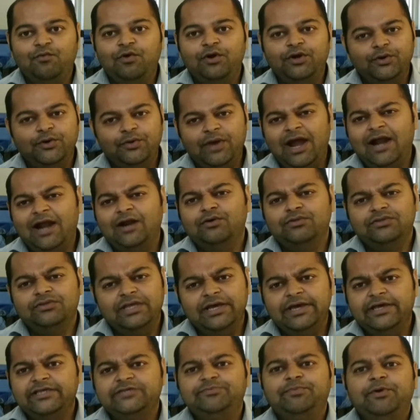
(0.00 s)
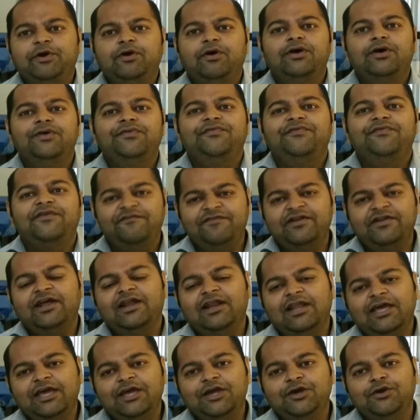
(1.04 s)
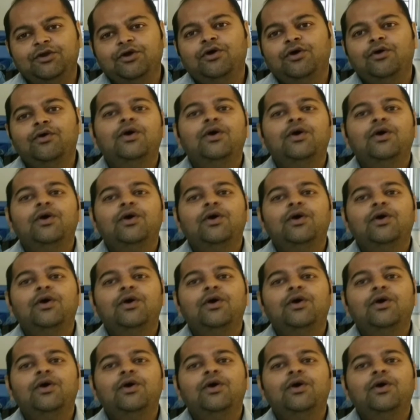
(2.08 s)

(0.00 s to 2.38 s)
wanted to add on this, because definitely